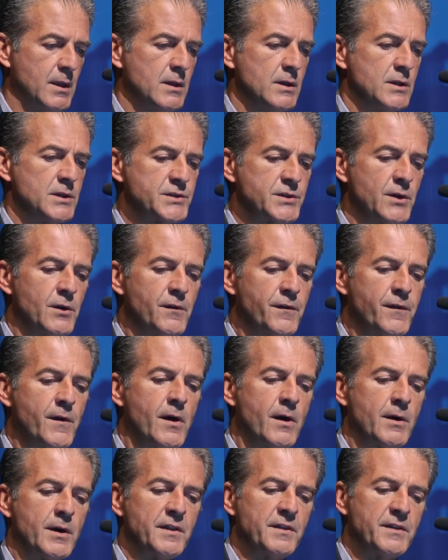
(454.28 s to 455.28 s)
So
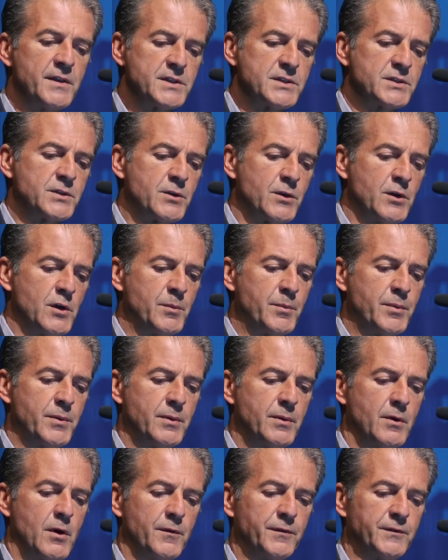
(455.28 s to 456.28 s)
far, in this group
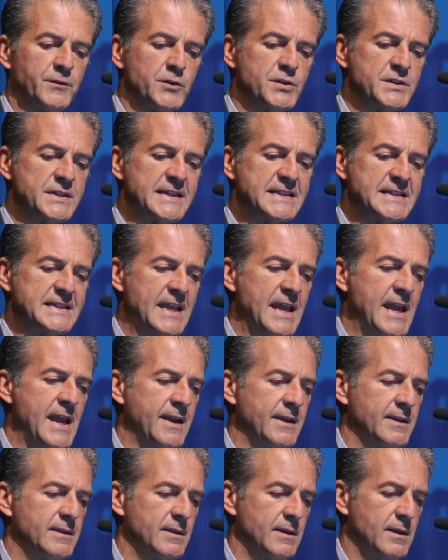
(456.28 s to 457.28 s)
of
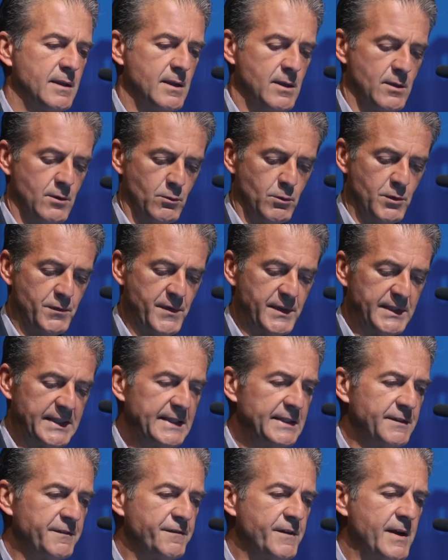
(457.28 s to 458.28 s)
268, we've
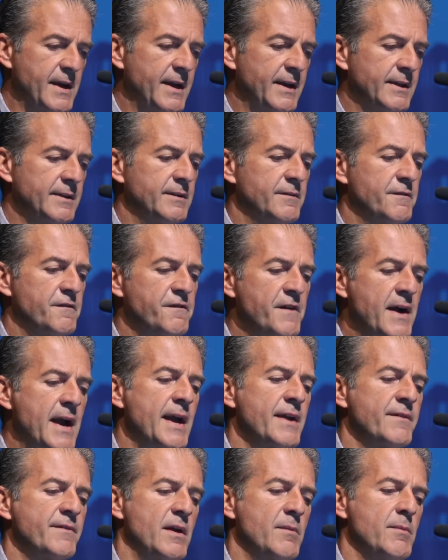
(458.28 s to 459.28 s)
identified
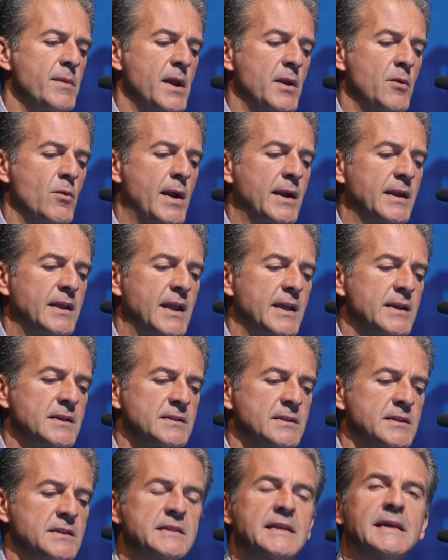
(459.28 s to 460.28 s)
5 MEN1
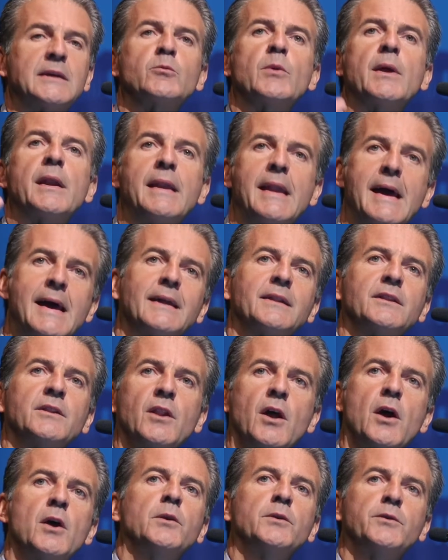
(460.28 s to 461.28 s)
cases that were not
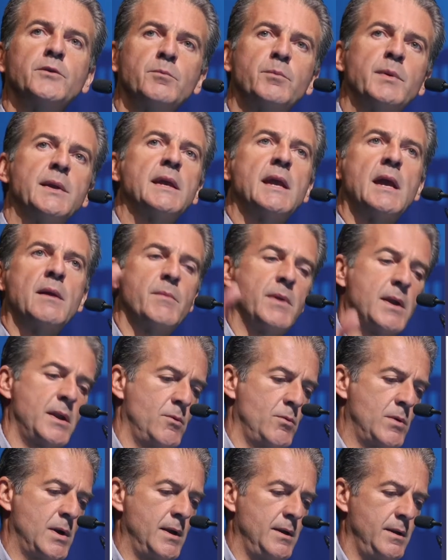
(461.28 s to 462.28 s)
known to be
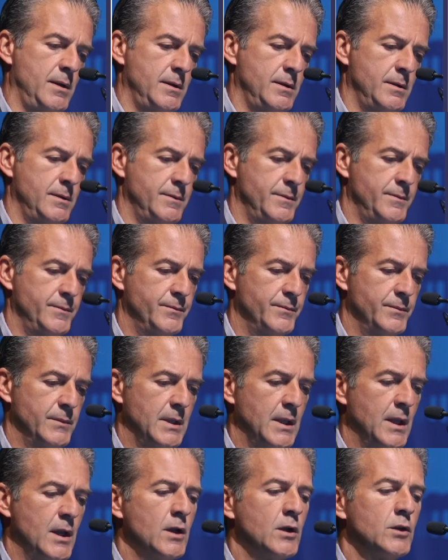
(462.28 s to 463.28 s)
MEN1,
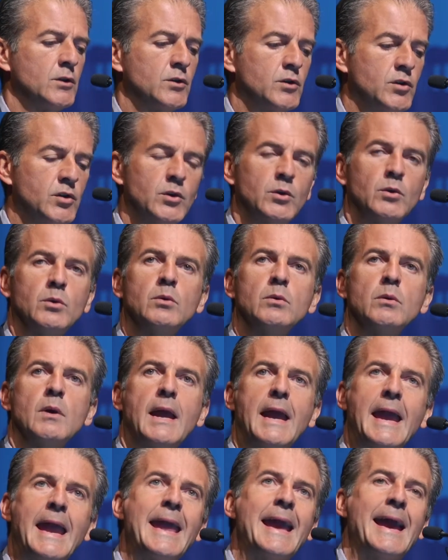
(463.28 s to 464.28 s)
2
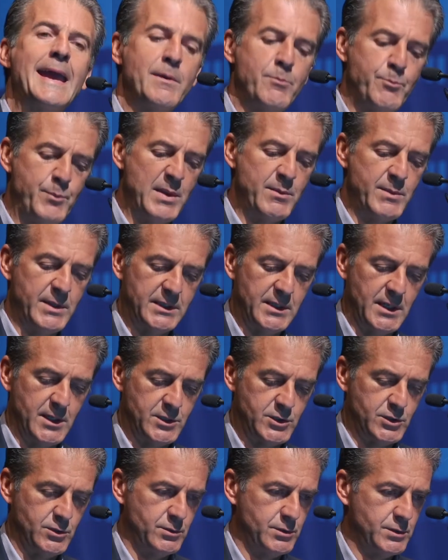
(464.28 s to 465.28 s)
AIP
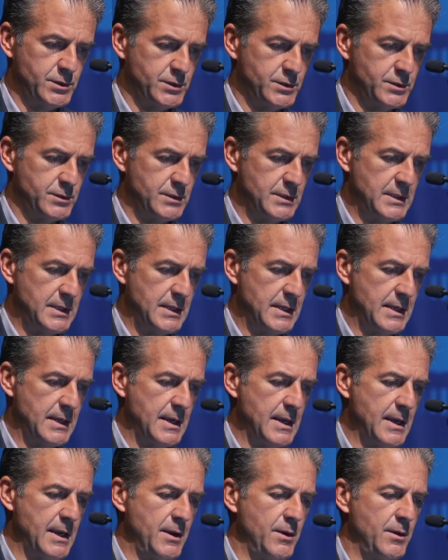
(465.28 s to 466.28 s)
mutations,
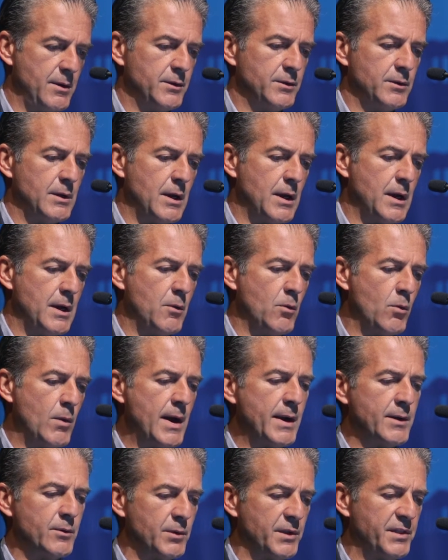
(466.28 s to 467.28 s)
and
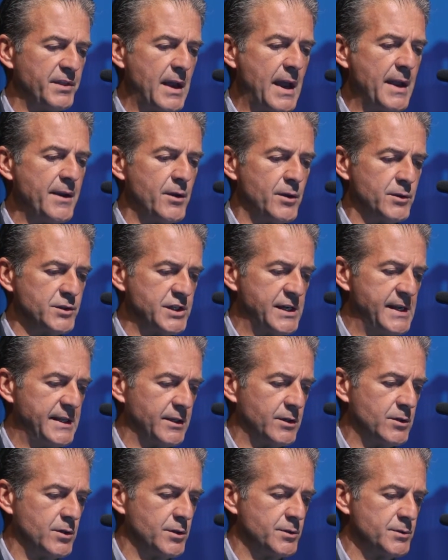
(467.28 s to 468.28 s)
1 with unknown
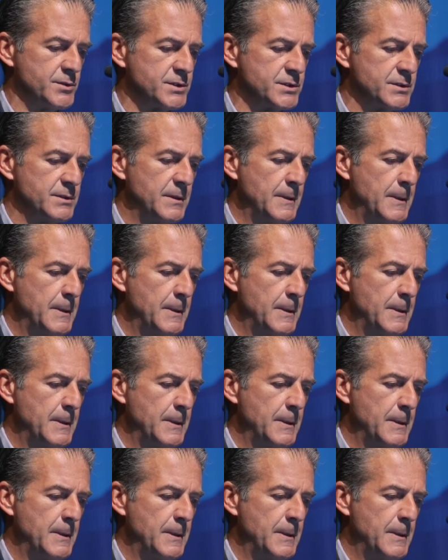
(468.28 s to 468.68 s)
genetic cause.